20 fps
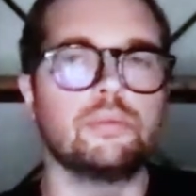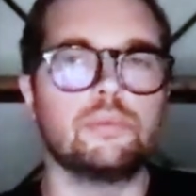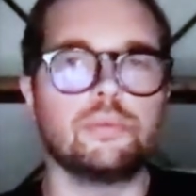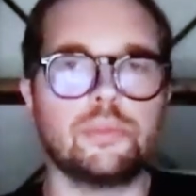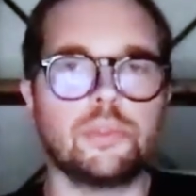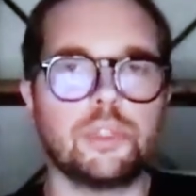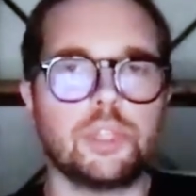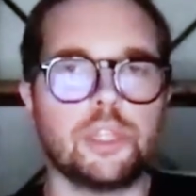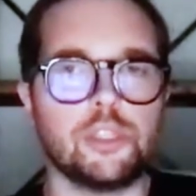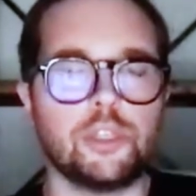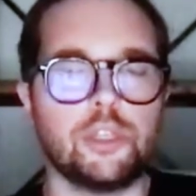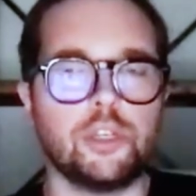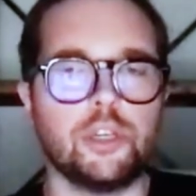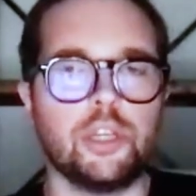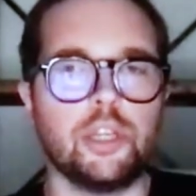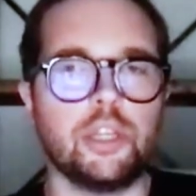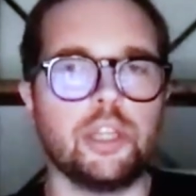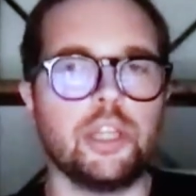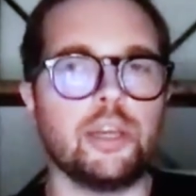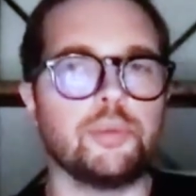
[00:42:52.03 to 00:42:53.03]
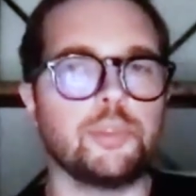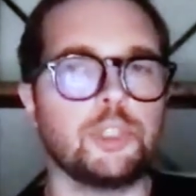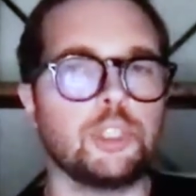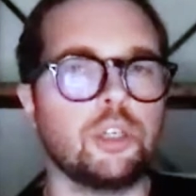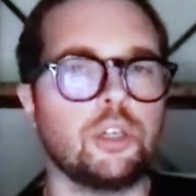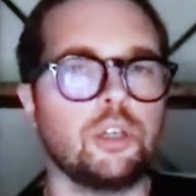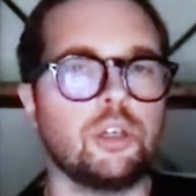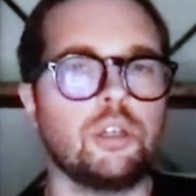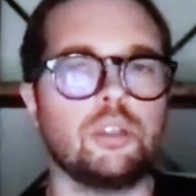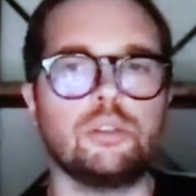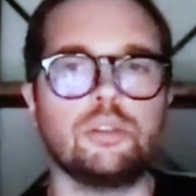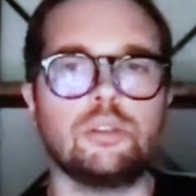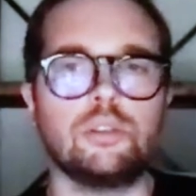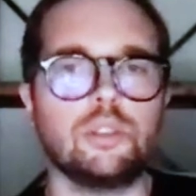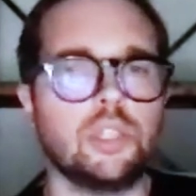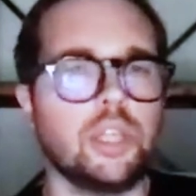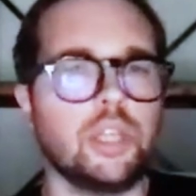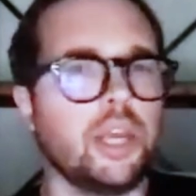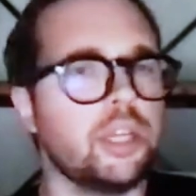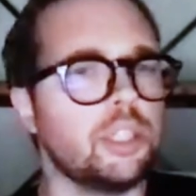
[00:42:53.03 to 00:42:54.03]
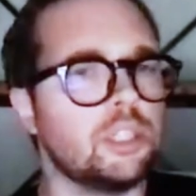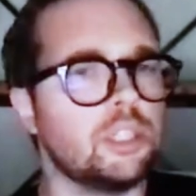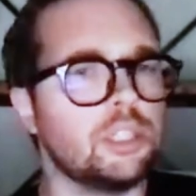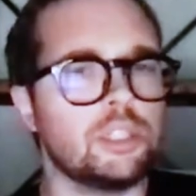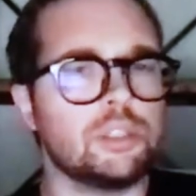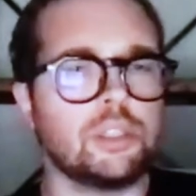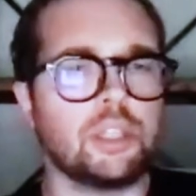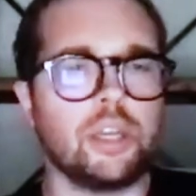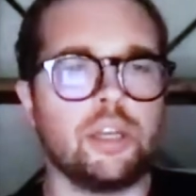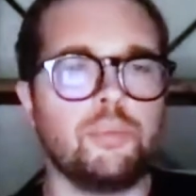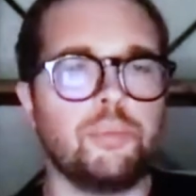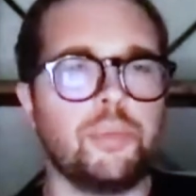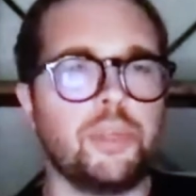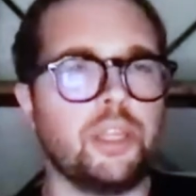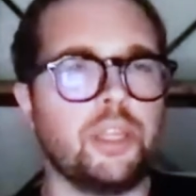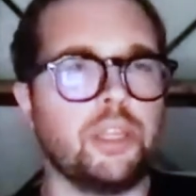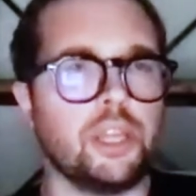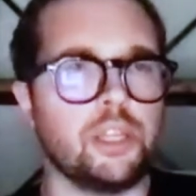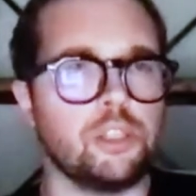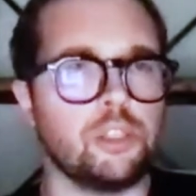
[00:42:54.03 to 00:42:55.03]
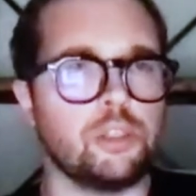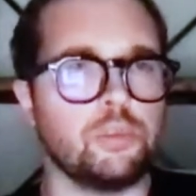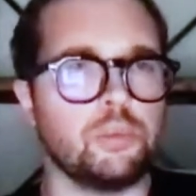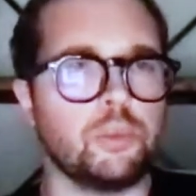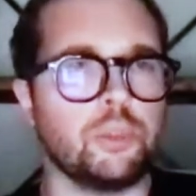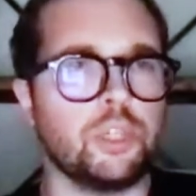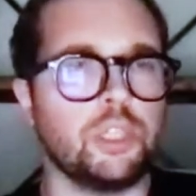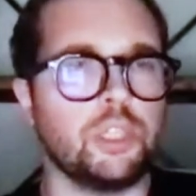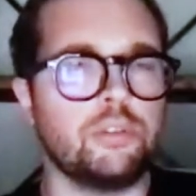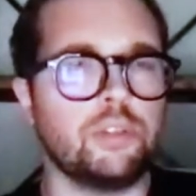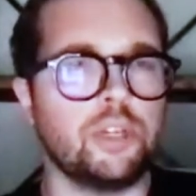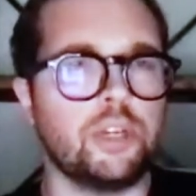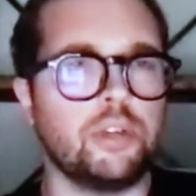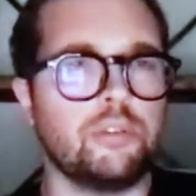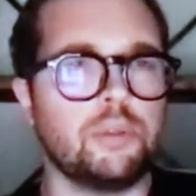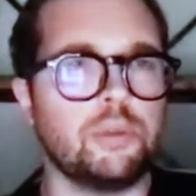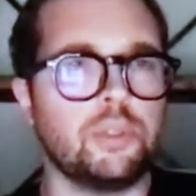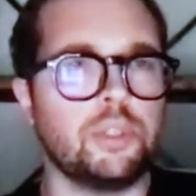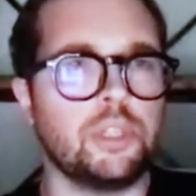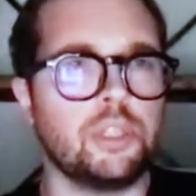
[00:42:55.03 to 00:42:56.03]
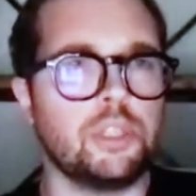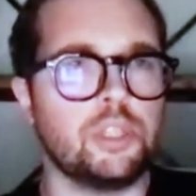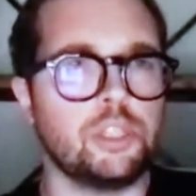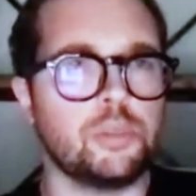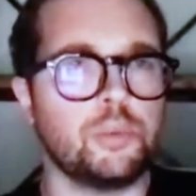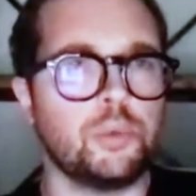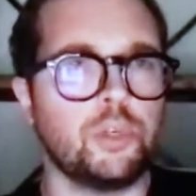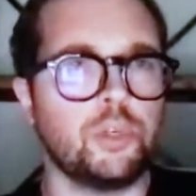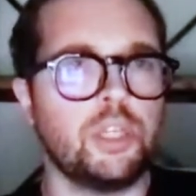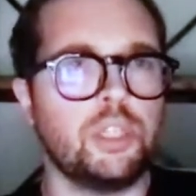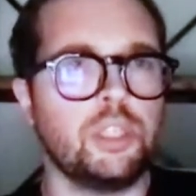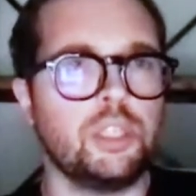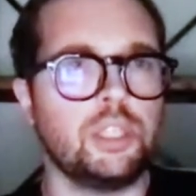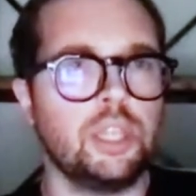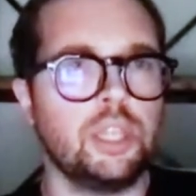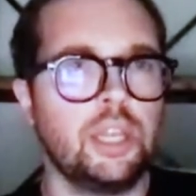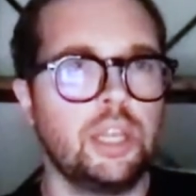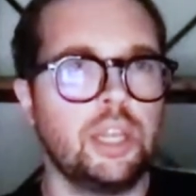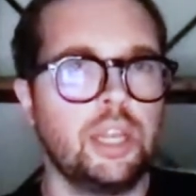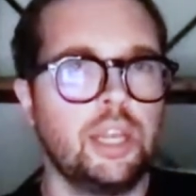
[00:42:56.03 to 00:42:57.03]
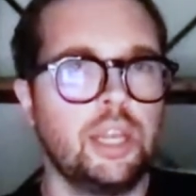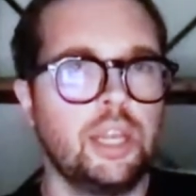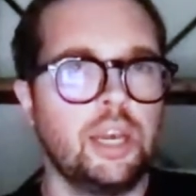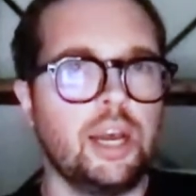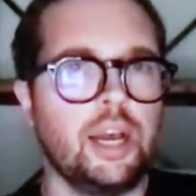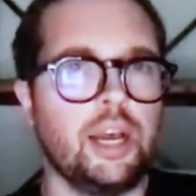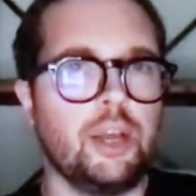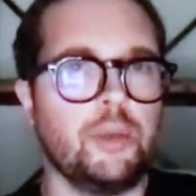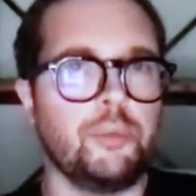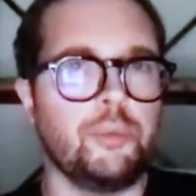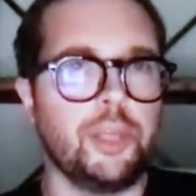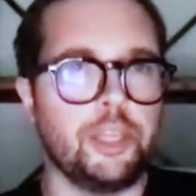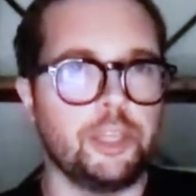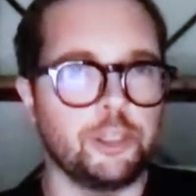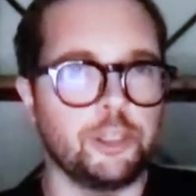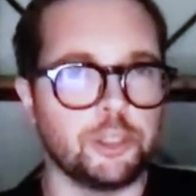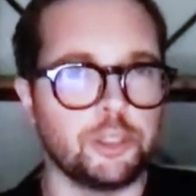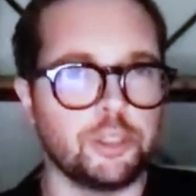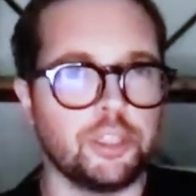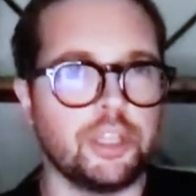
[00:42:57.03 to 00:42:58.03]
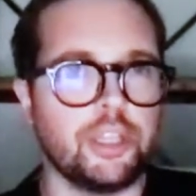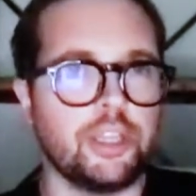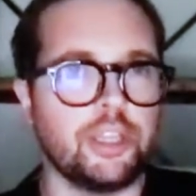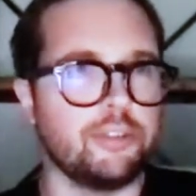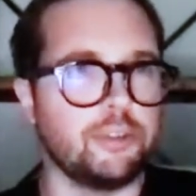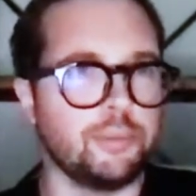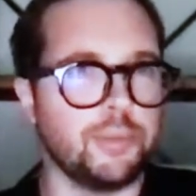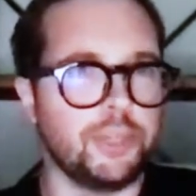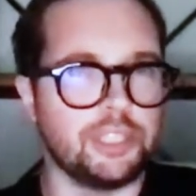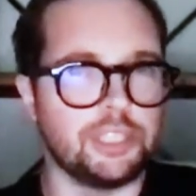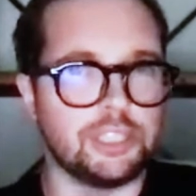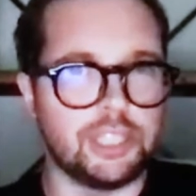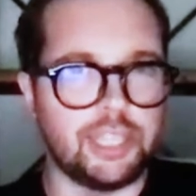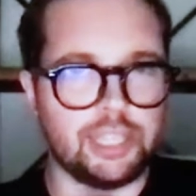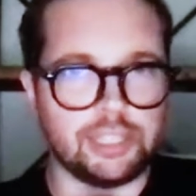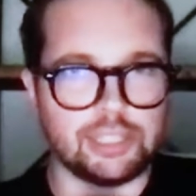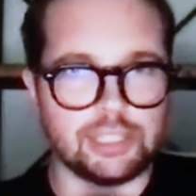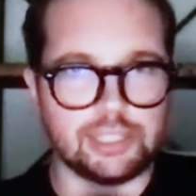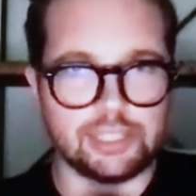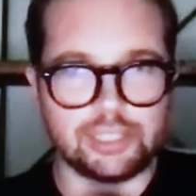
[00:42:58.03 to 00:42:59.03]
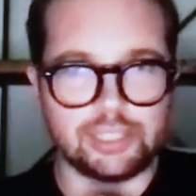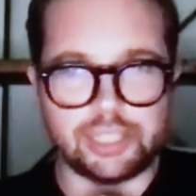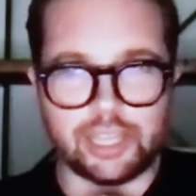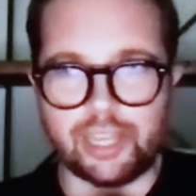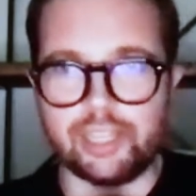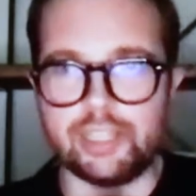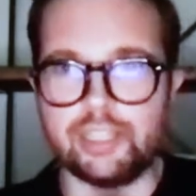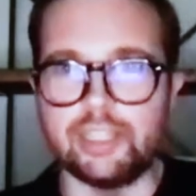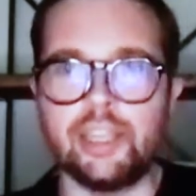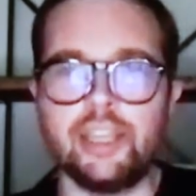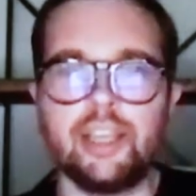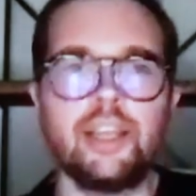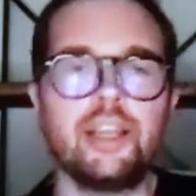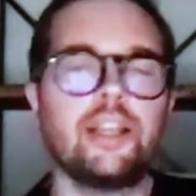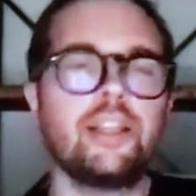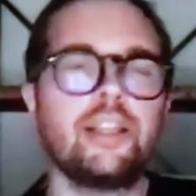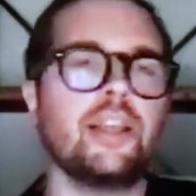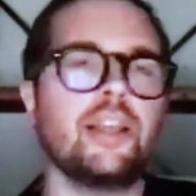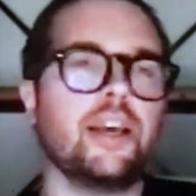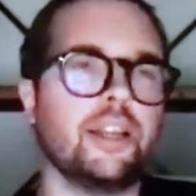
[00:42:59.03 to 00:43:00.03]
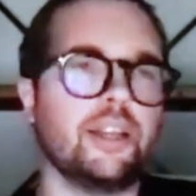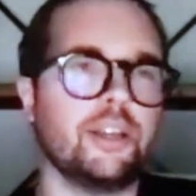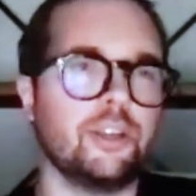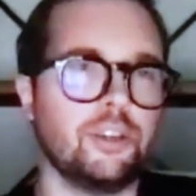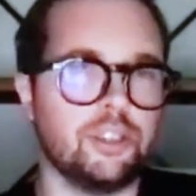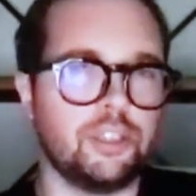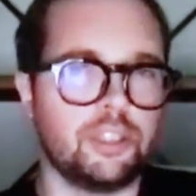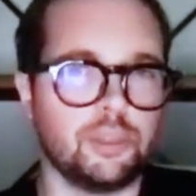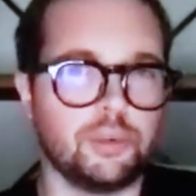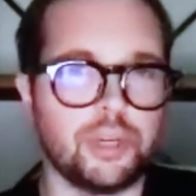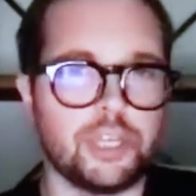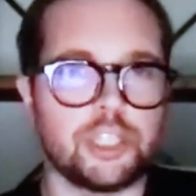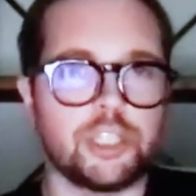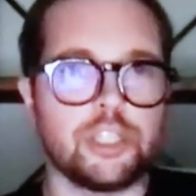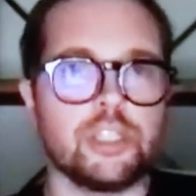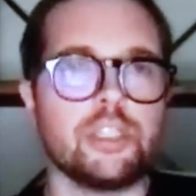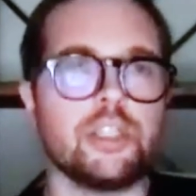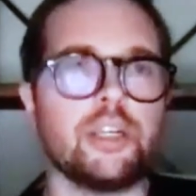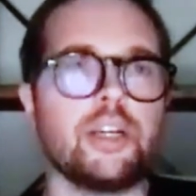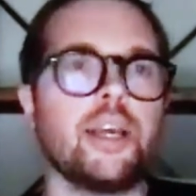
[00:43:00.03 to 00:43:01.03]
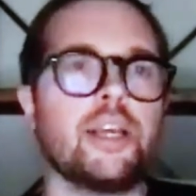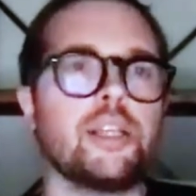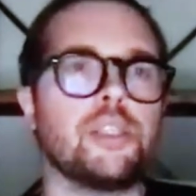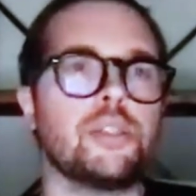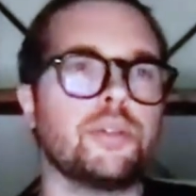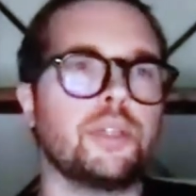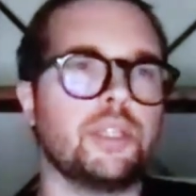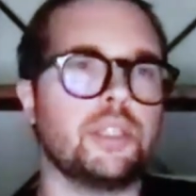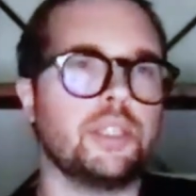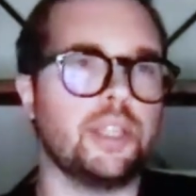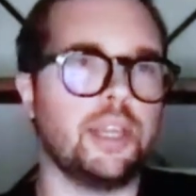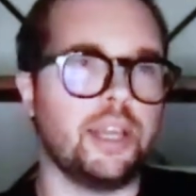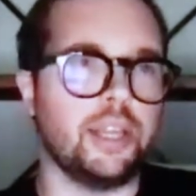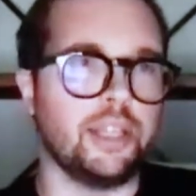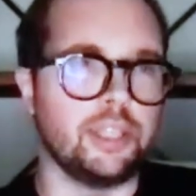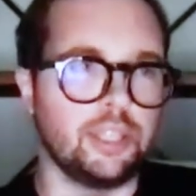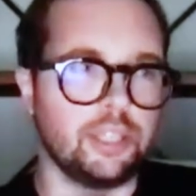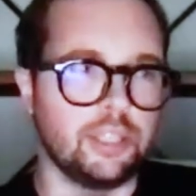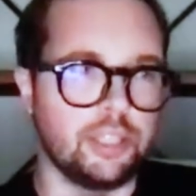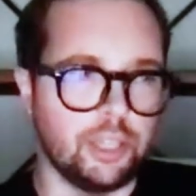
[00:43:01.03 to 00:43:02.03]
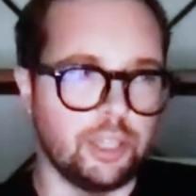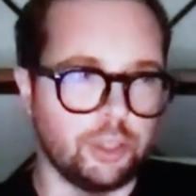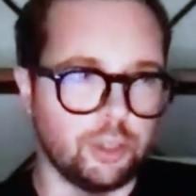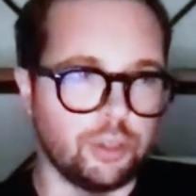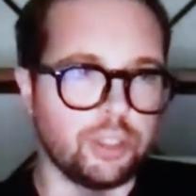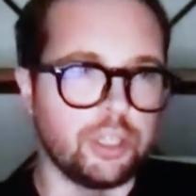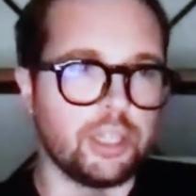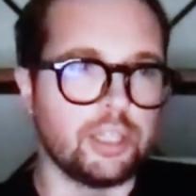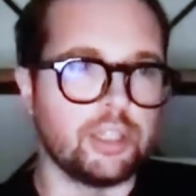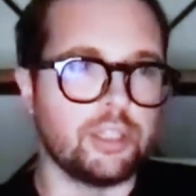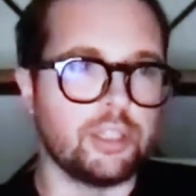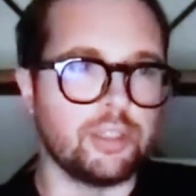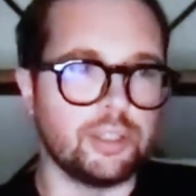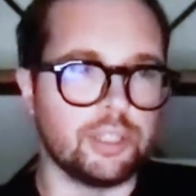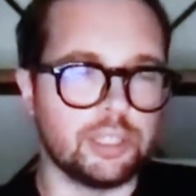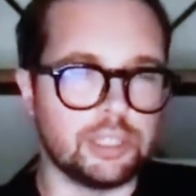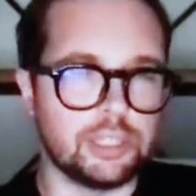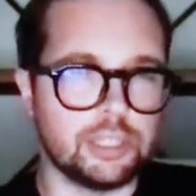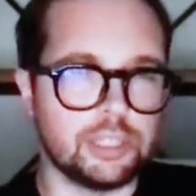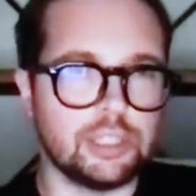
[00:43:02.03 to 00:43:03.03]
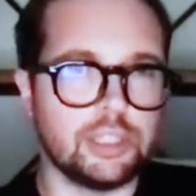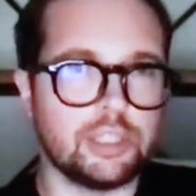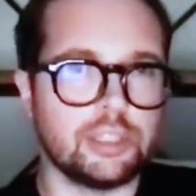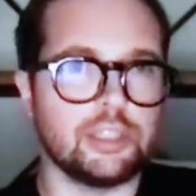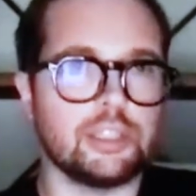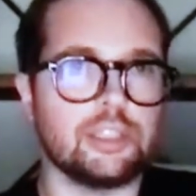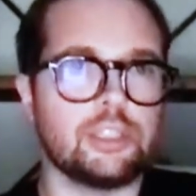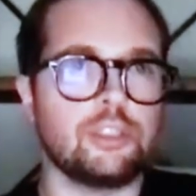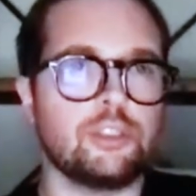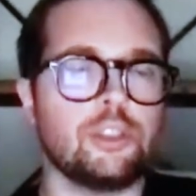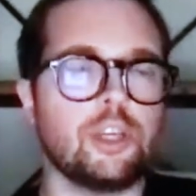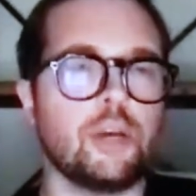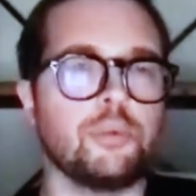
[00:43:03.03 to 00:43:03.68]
concerning them. So yeah, just kind of being that support for everyone at this point. Making sure that everybody stays sane, that all their questions are answered, that they know that there is job